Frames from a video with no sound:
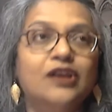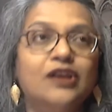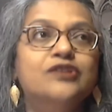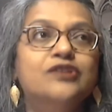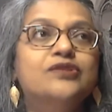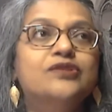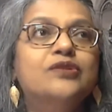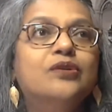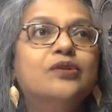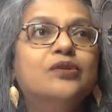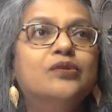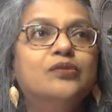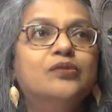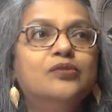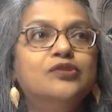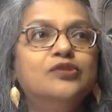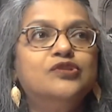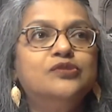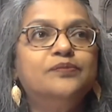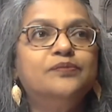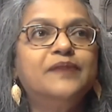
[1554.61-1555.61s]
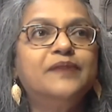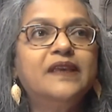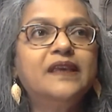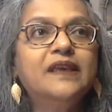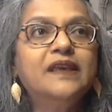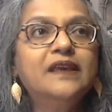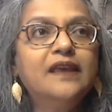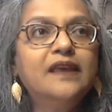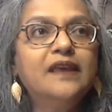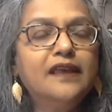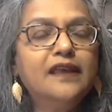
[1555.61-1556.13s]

So to be